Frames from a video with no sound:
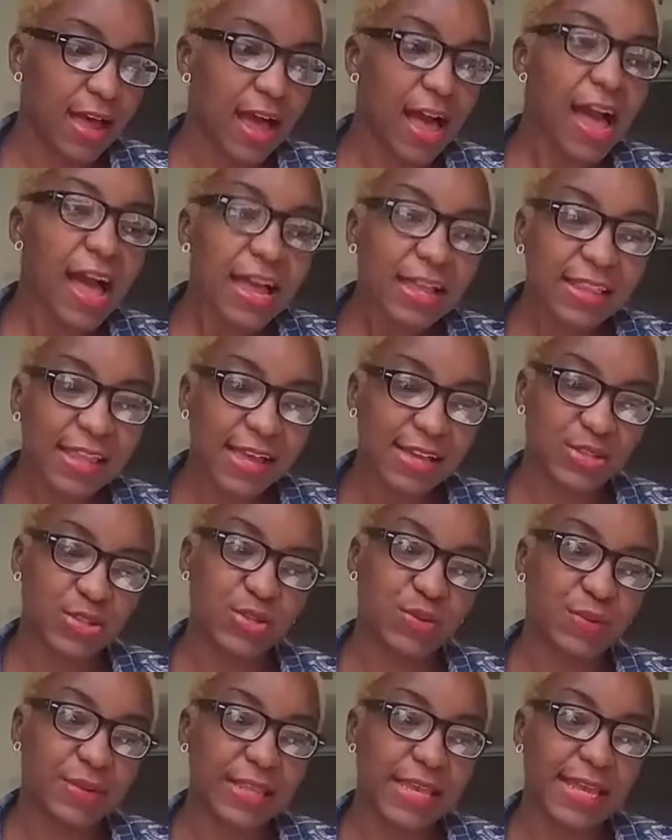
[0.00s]
I like
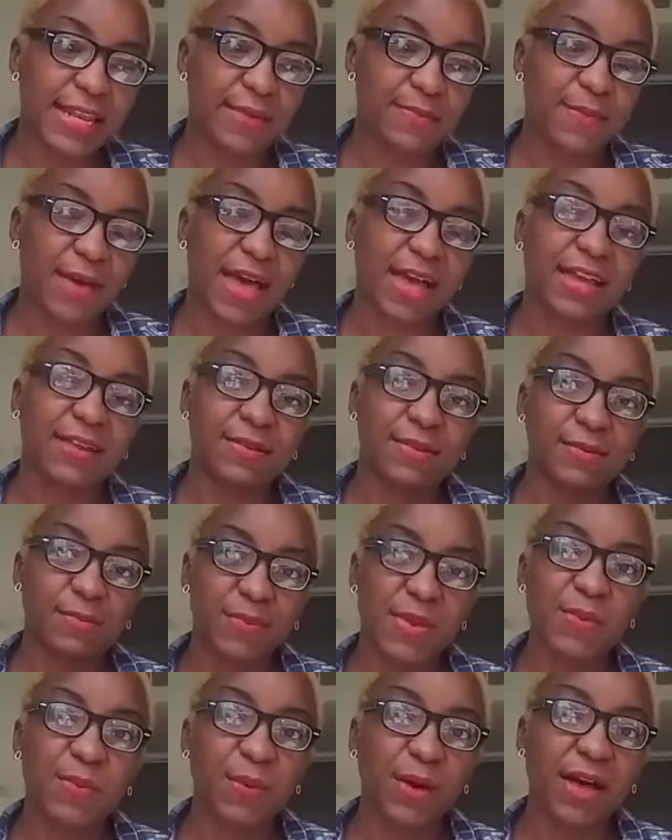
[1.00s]
to relate it back, and
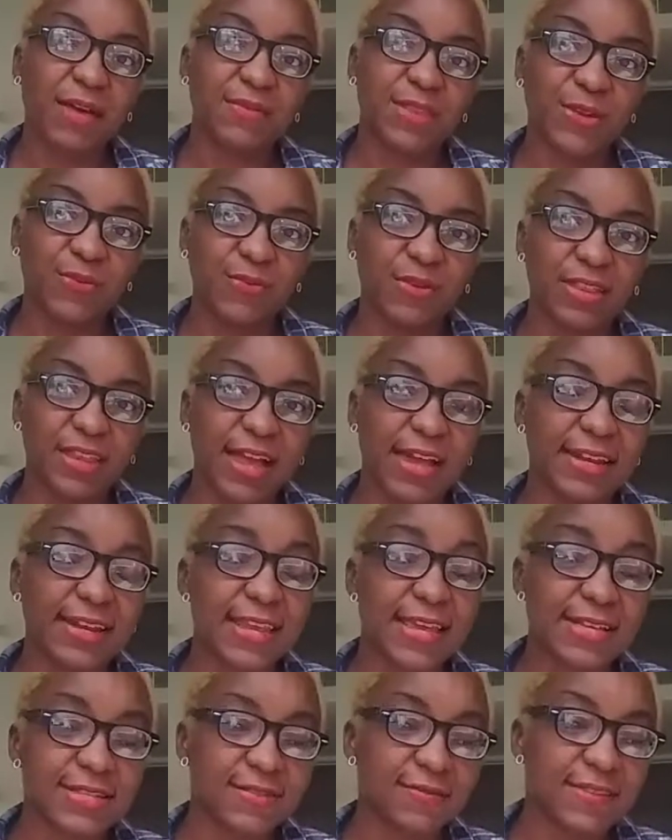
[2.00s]
people have different
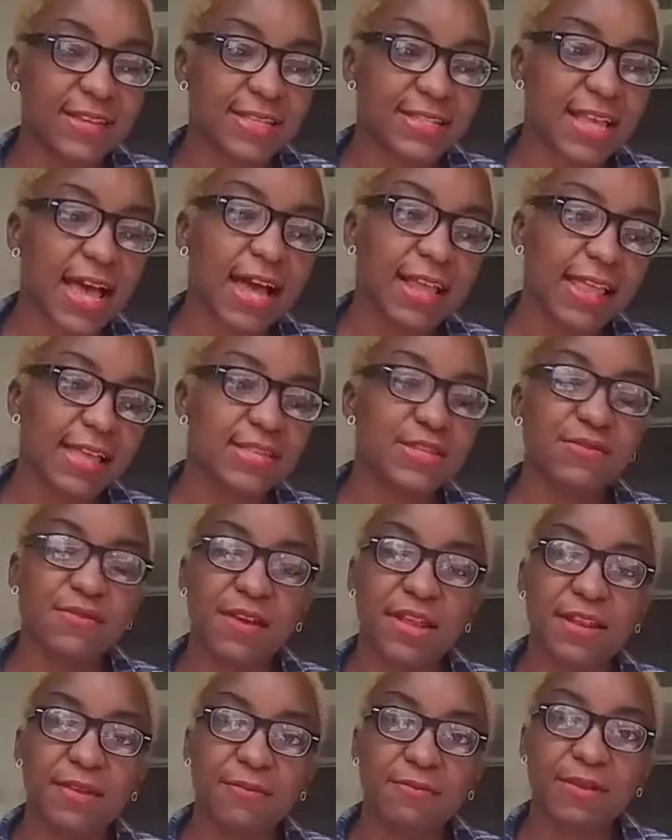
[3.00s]
ideas of this. I like to
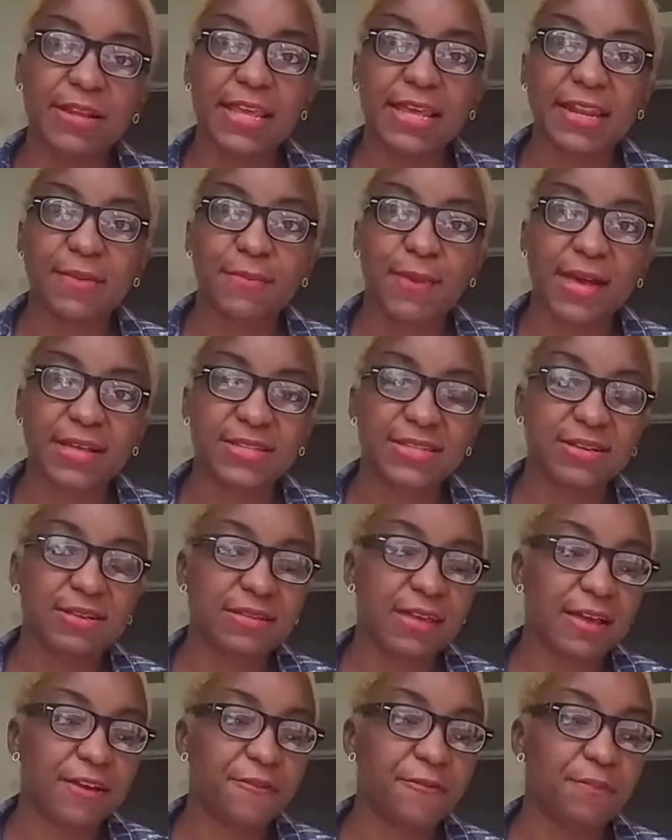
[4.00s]
relate it back to a
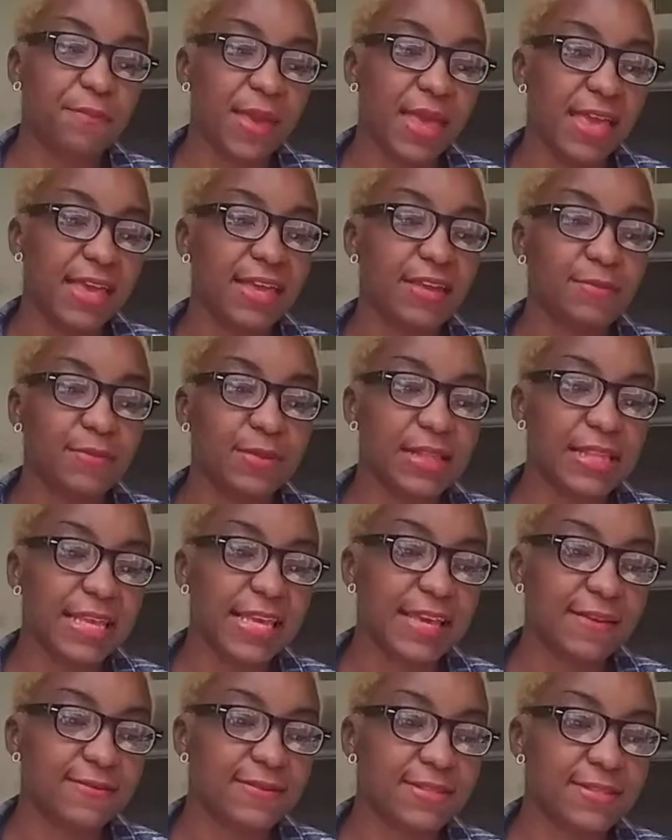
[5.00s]
lot of pagan
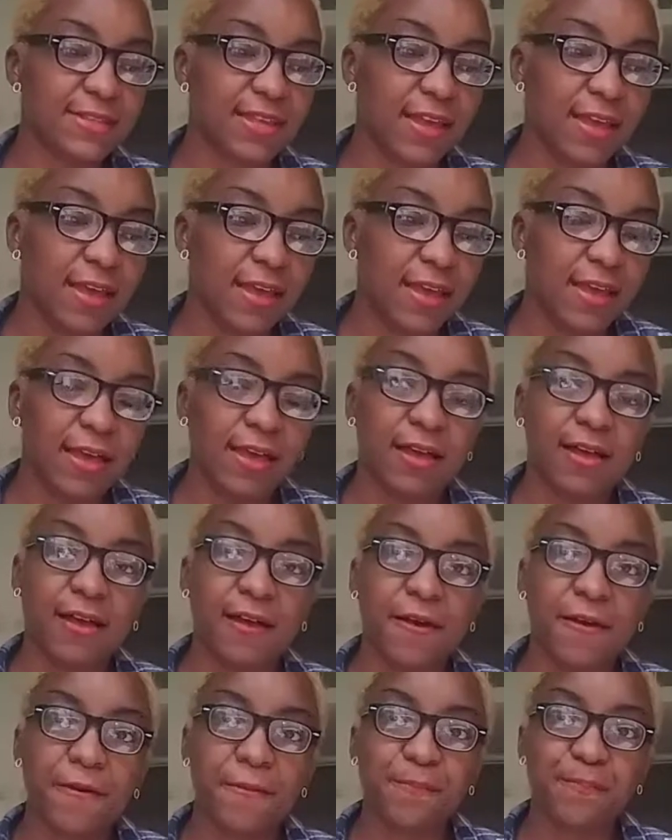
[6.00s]
beliefs,
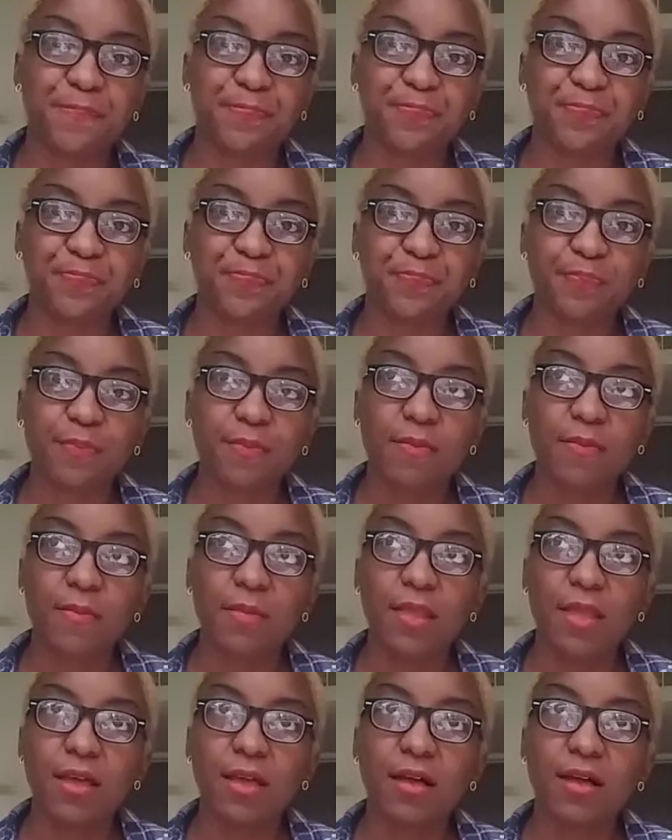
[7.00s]
a
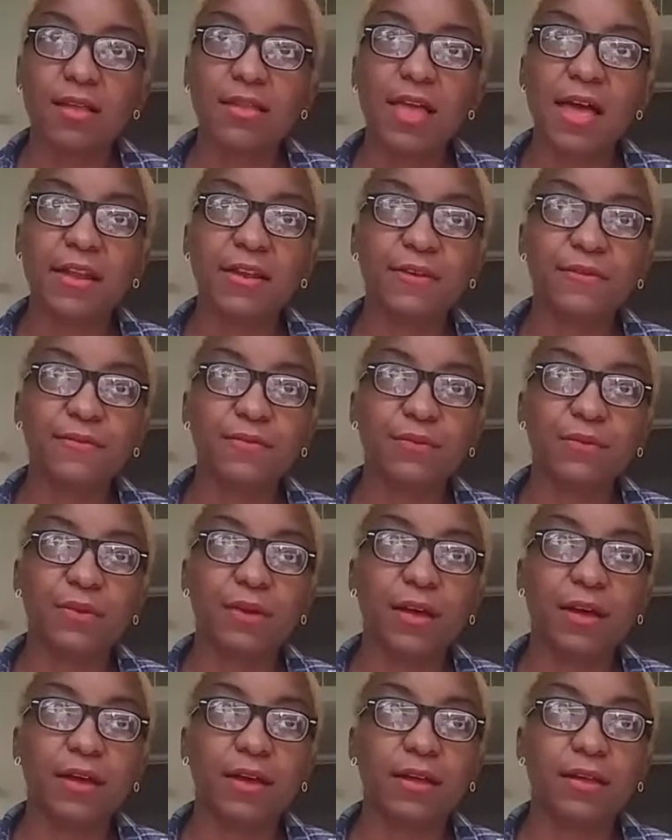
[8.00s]
lot
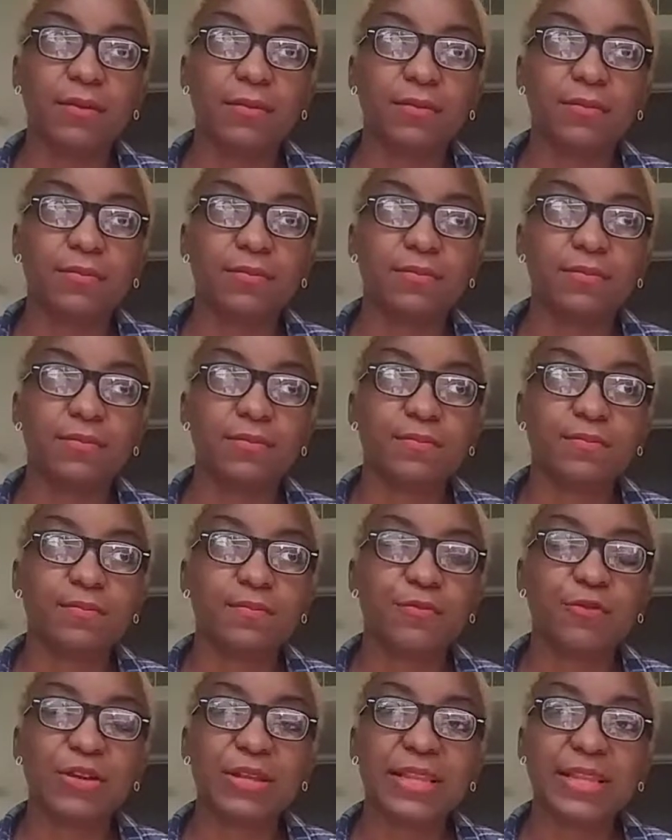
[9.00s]
of
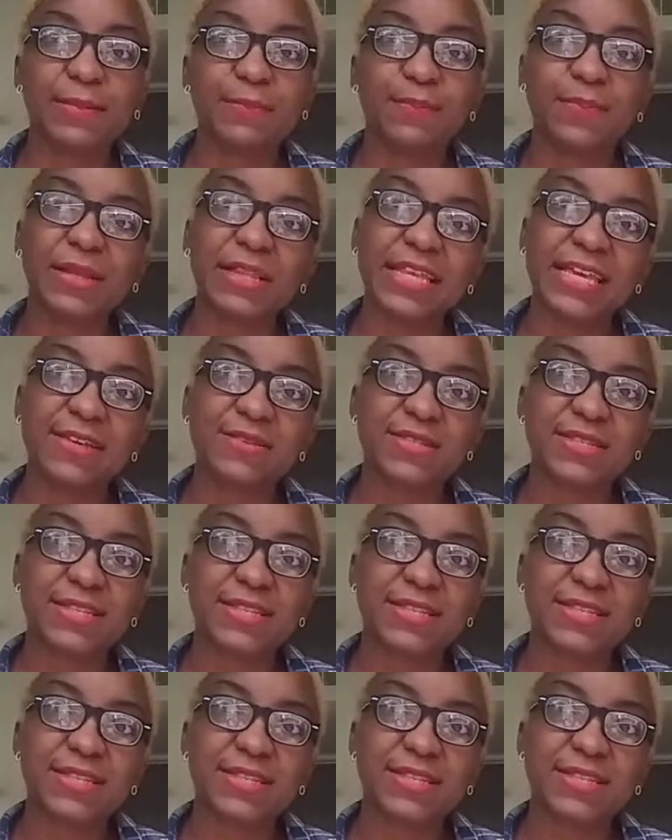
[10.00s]
beliefs